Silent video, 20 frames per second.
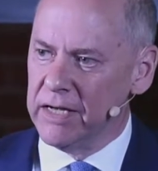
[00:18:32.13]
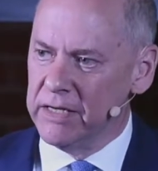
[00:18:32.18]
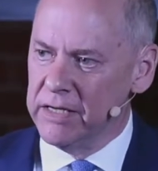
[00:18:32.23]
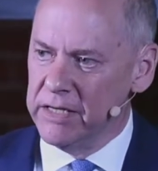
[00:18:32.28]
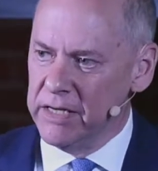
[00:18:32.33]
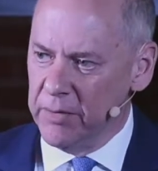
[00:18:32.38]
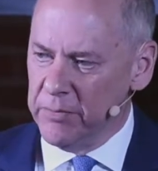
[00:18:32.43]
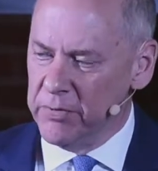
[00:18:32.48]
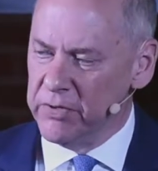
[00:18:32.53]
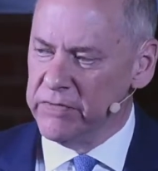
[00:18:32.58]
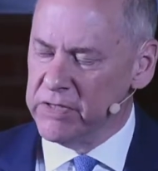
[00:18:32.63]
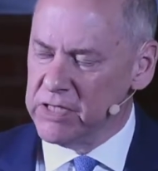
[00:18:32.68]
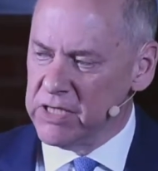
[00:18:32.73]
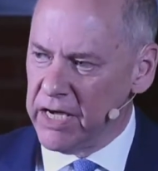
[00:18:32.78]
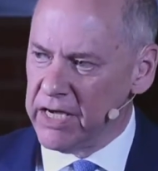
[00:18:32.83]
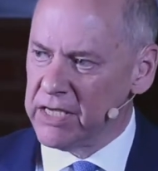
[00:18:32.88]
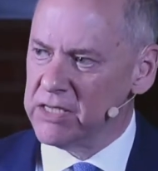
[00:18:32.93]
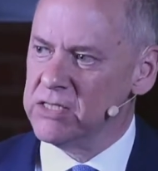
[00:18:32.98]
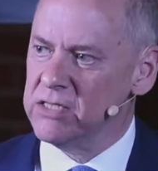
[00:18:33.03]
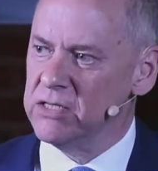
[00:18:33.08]
number of
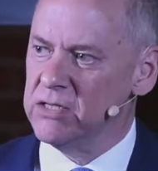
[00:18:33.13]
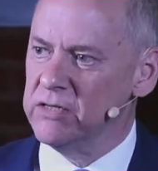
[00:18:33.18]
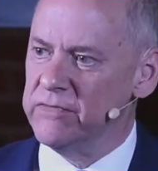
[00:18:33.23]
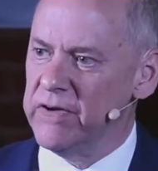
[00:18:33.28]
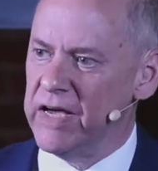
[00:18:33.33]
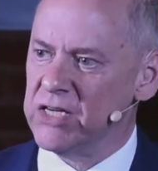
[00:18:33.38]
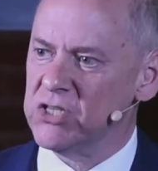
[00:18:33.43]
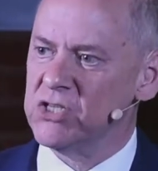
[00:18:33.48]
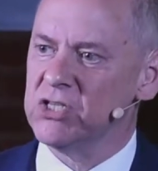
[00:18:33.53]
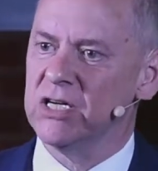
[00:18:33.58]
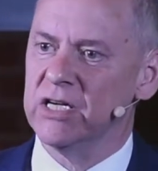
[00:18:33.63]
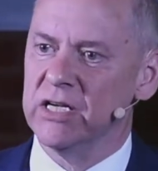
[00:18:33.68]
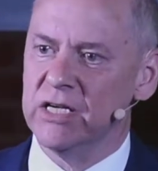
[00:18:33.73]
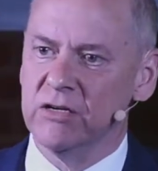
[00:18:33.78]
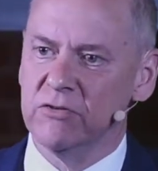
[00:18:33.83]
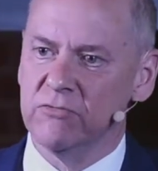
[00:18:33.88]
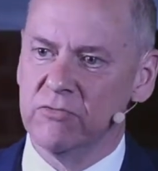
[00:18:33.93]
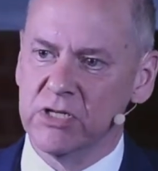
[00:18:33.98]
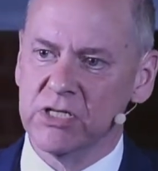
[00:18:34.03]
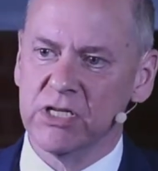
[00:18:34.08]
attacks that have
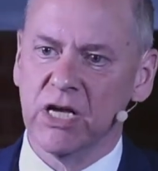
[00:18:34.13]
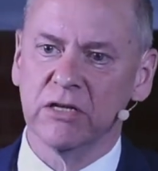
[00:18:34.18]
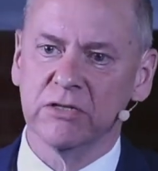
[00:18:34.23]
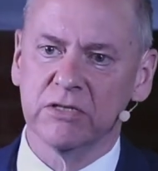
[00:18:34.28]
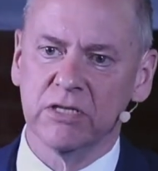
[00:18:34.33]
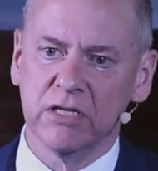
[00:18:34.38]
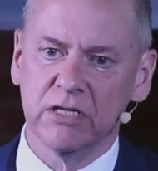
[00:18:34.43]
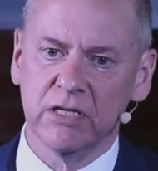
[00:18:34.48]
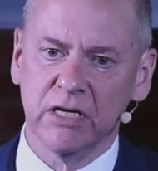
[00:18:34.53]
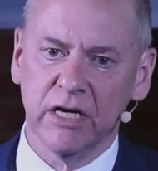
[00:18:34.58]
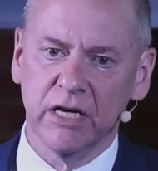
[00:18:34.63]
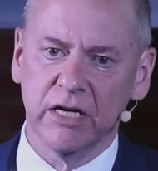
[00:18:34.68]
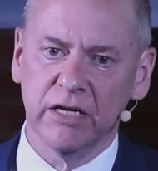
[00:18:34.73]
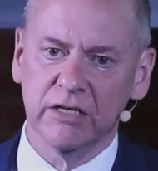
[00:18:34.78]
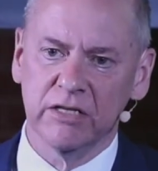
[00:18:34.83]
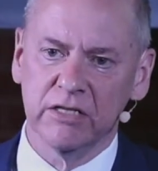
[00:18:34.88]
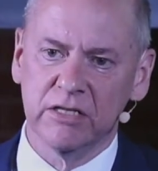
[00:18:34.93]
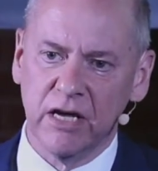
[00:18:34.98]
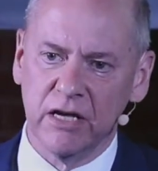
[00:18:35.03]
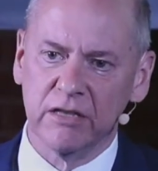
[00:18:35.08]
actually resulted
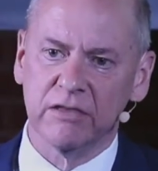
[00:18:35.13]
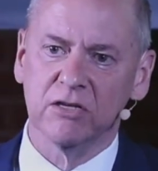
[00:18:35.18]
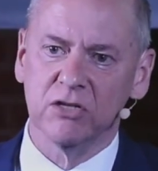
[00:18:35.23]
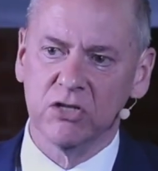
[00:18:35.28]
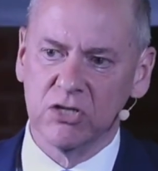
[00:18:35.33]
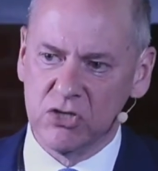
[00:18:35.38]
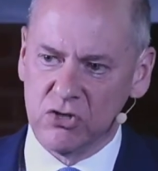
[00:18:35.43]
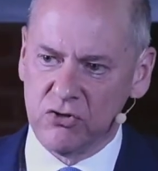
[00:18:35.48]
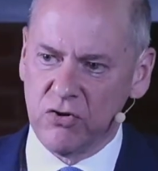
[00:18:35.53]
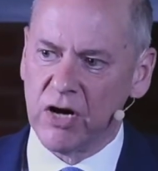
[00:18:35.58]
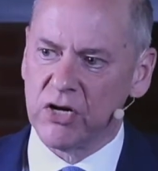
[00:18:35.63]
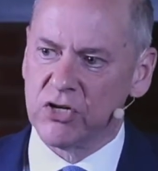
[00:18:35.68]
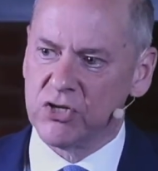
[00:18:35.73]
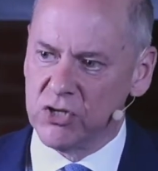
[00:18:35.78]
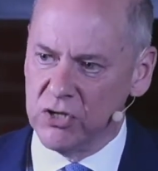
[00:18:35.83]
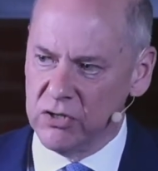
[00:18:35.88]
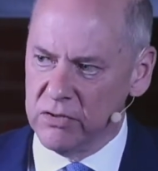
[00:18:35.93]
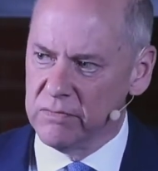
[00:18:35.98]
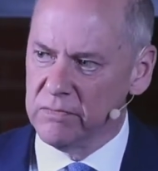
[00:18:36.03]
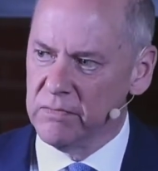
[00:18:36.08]
in death and
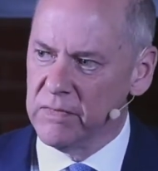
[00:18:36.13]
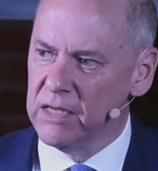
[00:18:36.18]
destruction,